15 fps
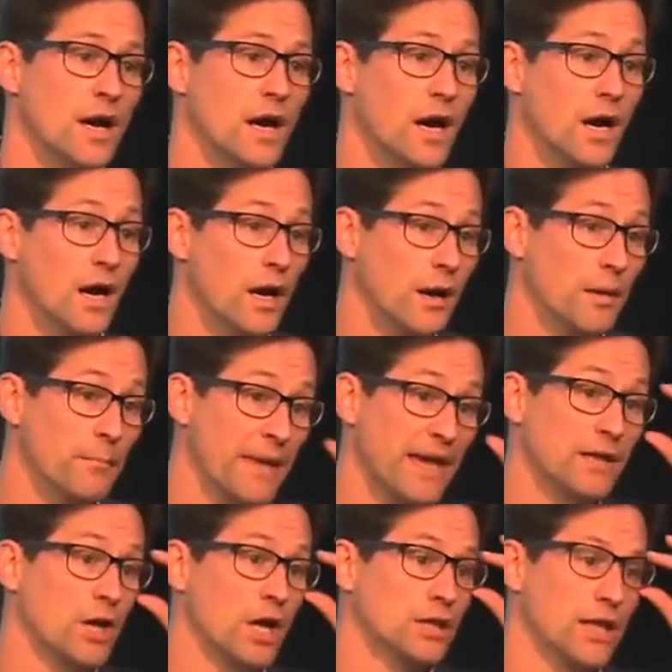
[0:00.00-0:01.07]

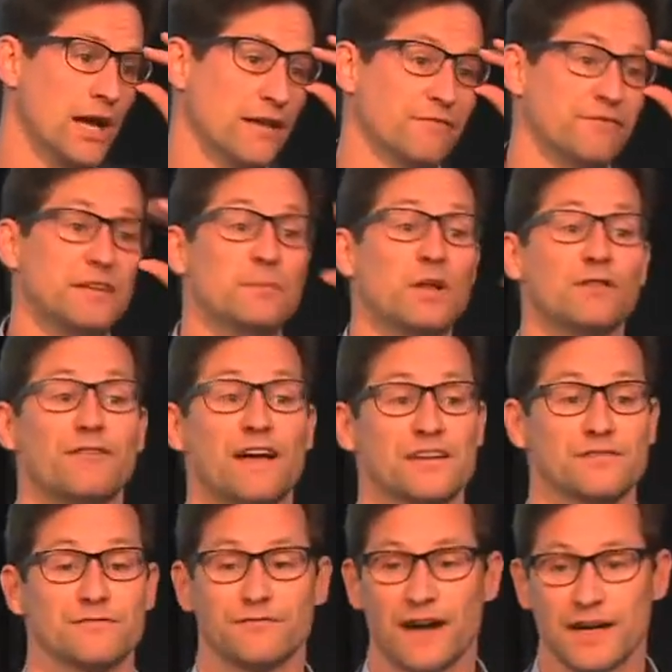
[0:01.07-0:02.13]
male online, female
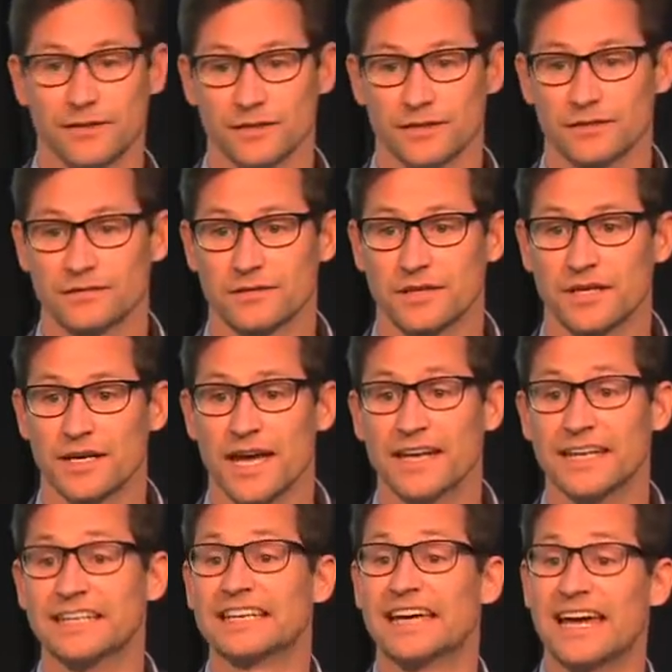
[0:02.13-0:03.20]
fashion finder,
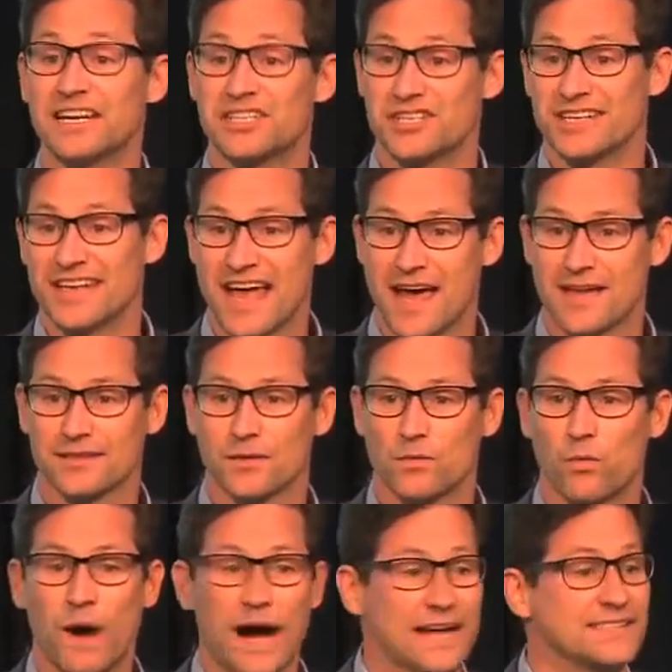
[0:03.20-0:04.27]
and engage in that.
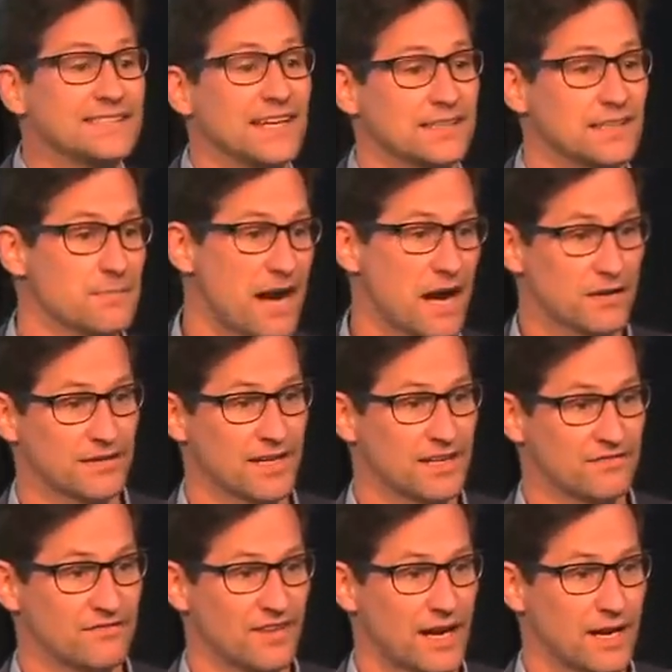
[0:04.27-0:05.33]
Why take them out of that
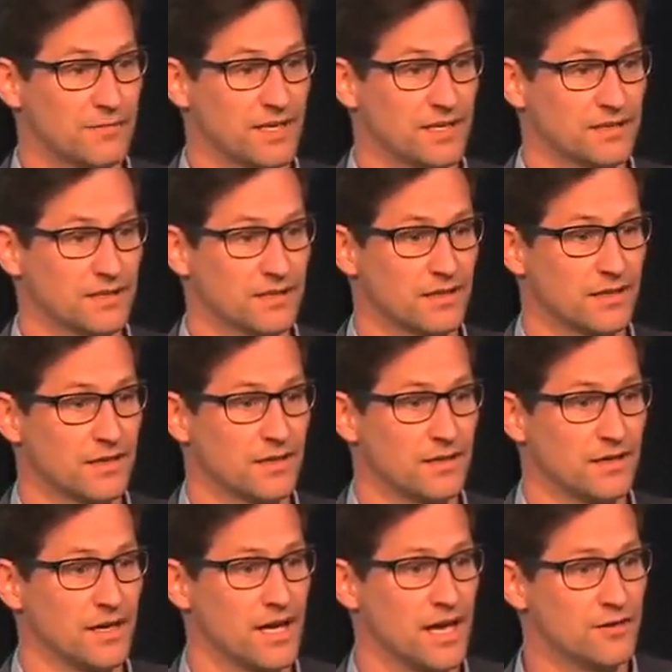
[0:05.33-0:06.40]
environment?
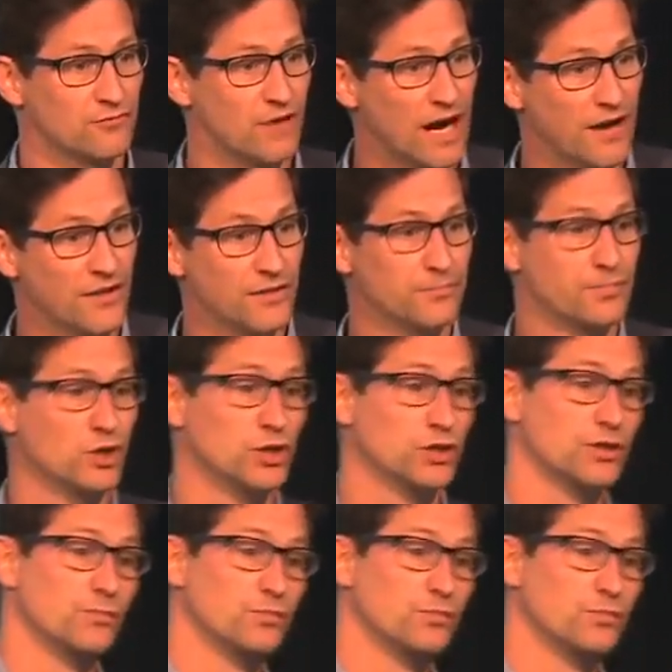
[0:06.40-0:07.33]
And rather put the